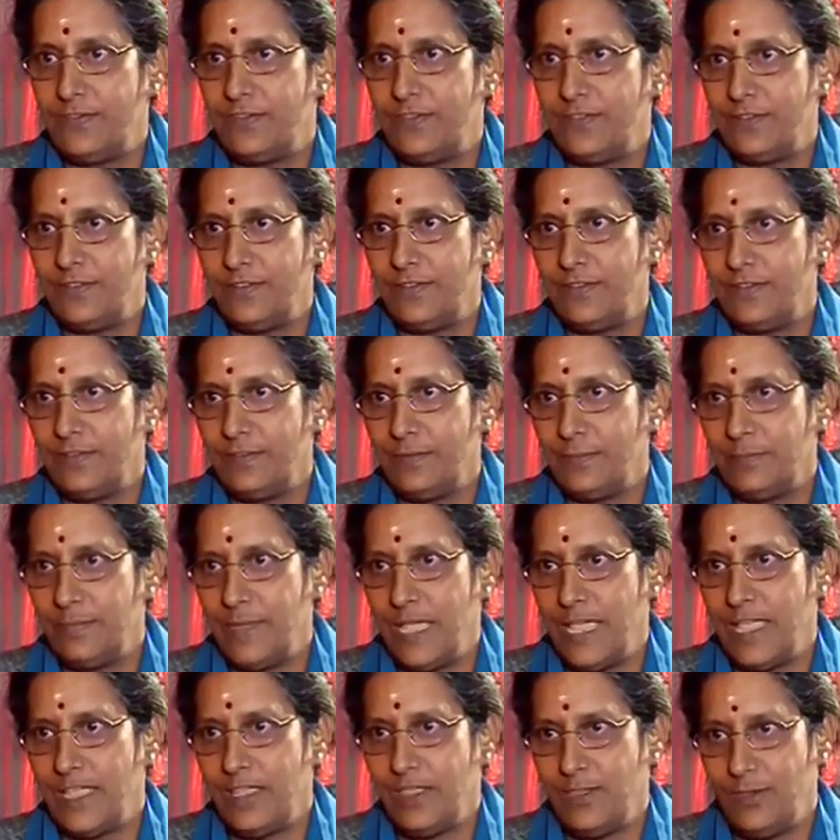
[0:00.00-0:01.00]
the
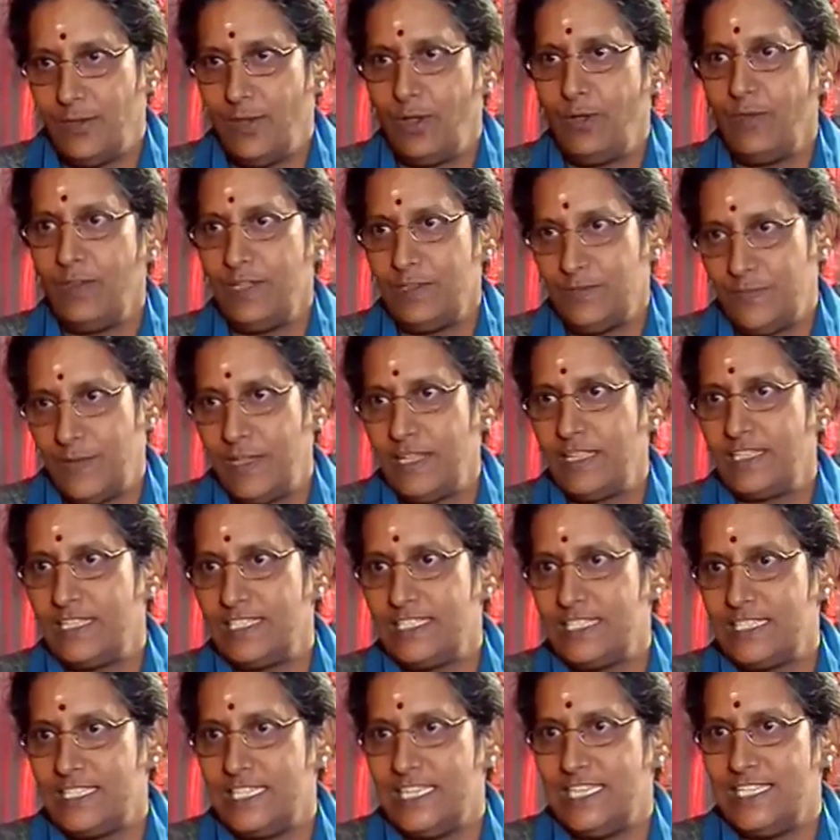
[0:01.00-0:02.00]
bank, you always find
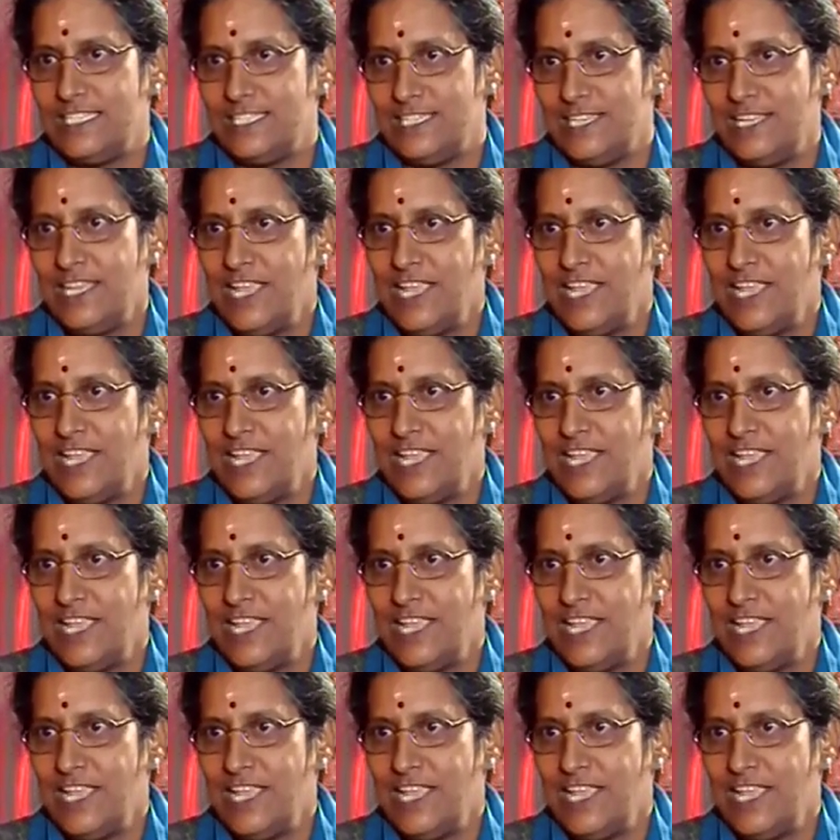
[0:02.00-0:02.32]
this is easy.